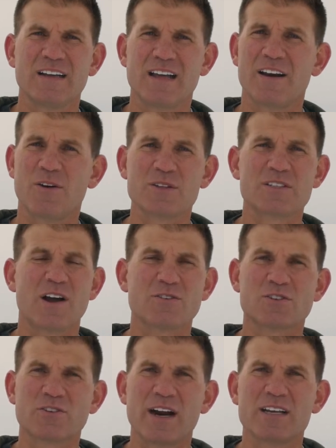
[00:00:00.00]
I know it
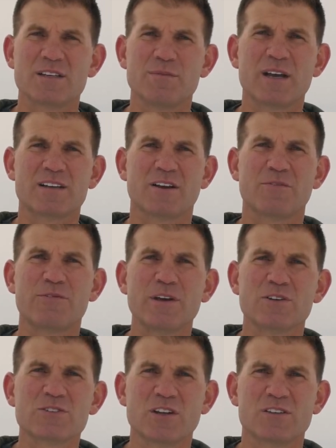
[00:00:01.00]
sounds crazy because it
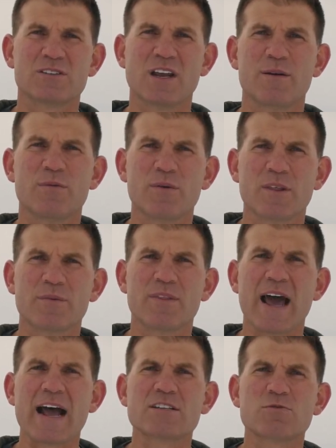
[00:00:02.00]
feels unstable, that
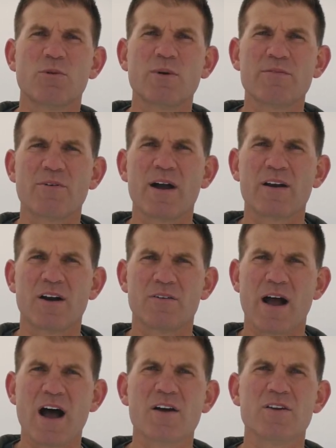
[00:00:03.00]
that's where we find our
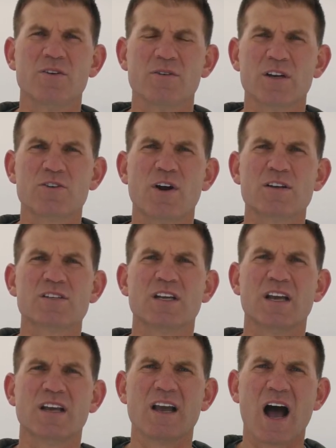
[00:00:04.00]
value in
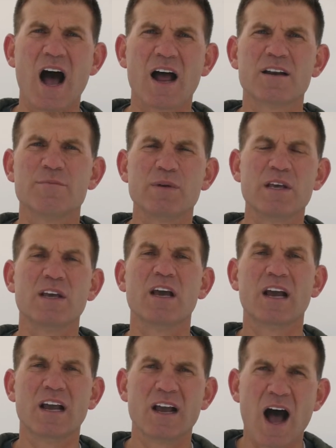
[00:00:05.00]
trusting God to be
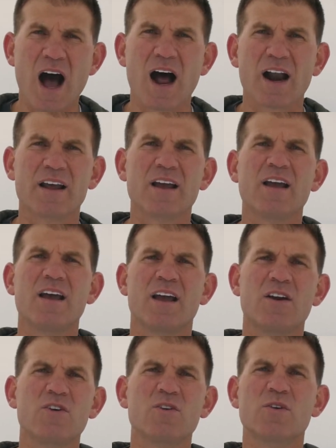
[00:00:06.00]
God
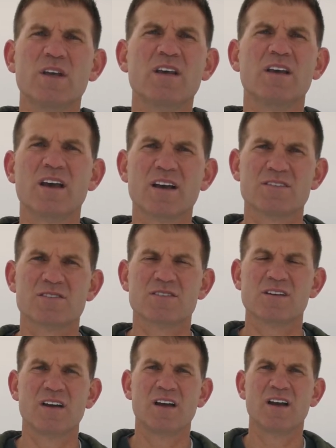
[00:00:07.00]
and who He is.
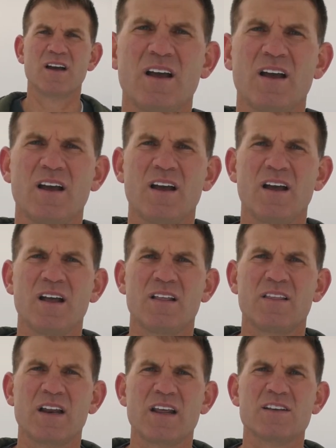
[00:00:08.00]

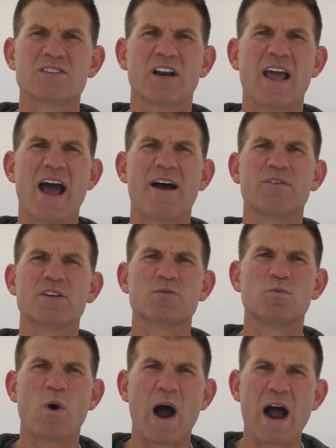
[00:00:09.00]
That He's going to have this
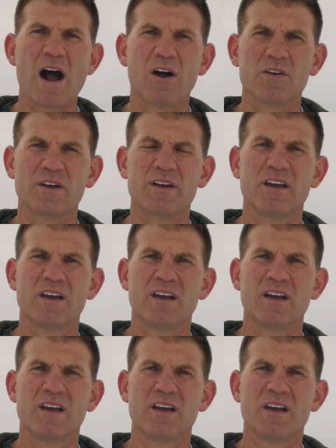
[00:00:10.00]
wild